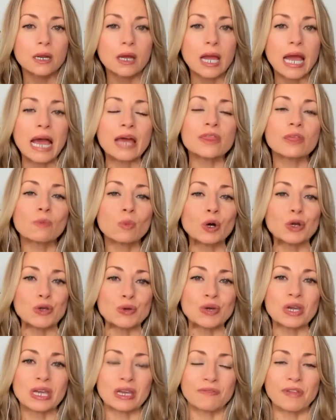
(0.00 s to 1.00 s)
And the more you
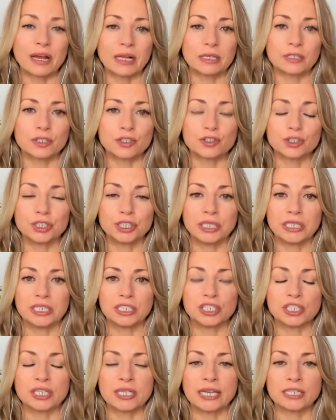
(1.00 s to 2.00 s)
can give that clear strategic
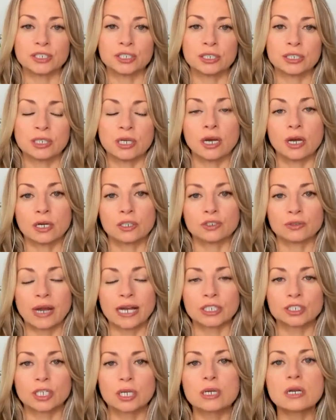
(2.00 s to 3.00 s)

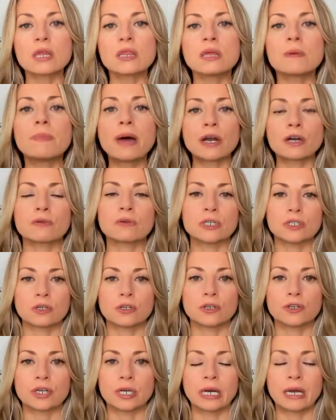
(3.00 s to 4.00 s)
direction, the better result
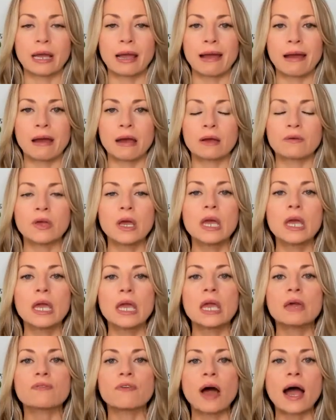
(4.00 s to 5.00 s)
you're going to have.
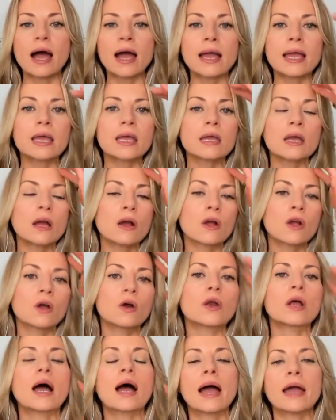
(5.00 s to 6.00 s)
If I go
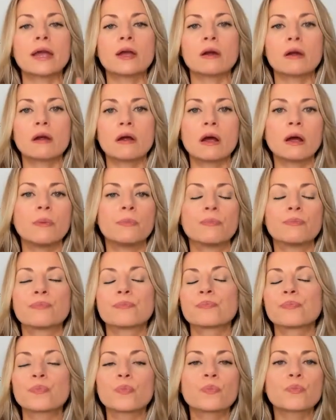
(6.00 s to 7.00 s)
to hire
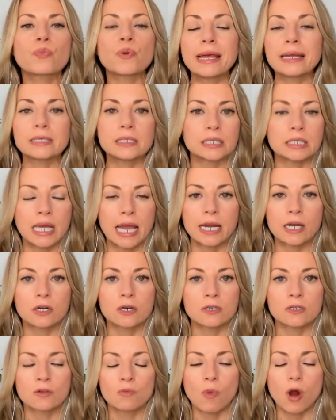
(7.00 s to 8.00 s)
a brand
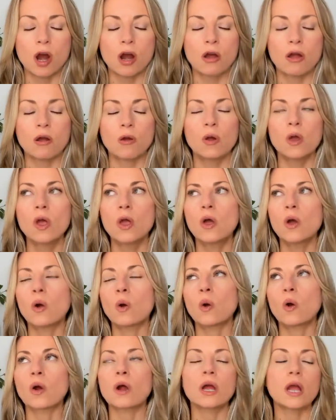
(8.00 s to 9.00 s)
designer tomorrow,
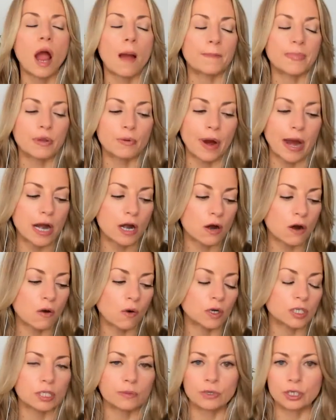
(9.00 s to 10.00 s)
or a copywriter,
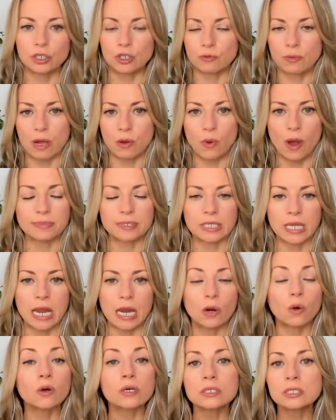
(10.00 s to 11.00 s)
or someone to do my
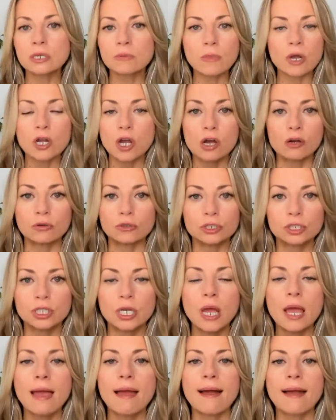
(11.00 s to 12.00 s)
website, or a coach,
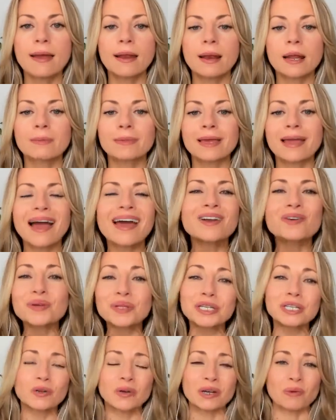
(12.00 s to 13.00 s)
and I'm like, I don't
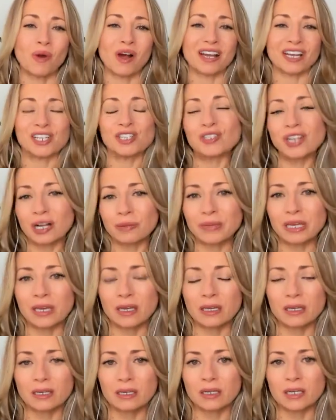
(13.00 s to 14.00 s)
really know what I want. Can you tell
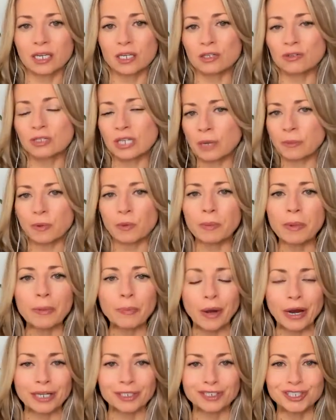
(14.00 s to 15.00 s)
me what my
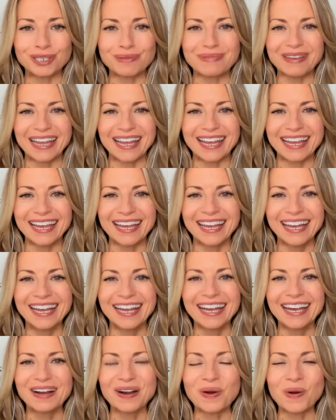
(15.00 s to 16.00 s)
brand should be?
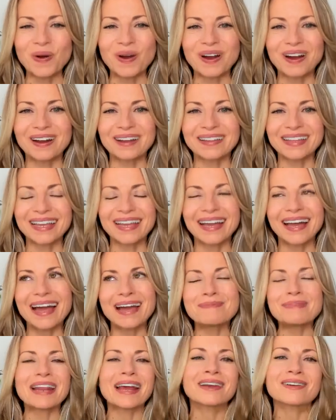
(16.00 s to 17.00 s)
Or I
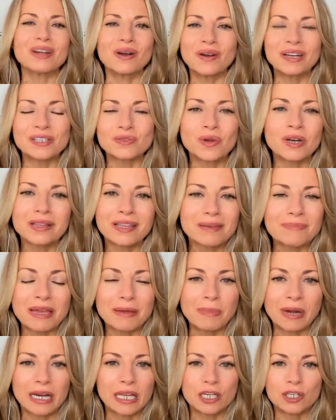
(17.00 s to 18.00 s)
don't know. I just want to make
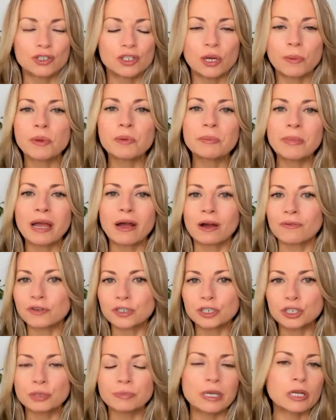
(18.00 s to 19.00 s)
money. Can you tell me what my offer
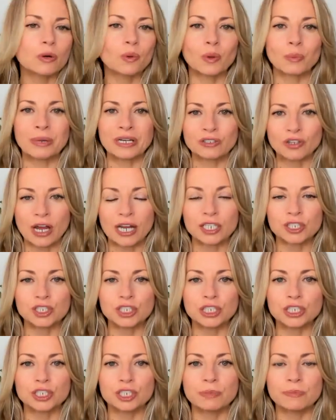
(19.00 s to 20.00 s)
should be or what my strategy
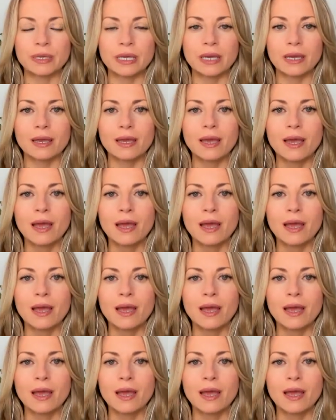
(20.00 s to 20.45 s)
should be?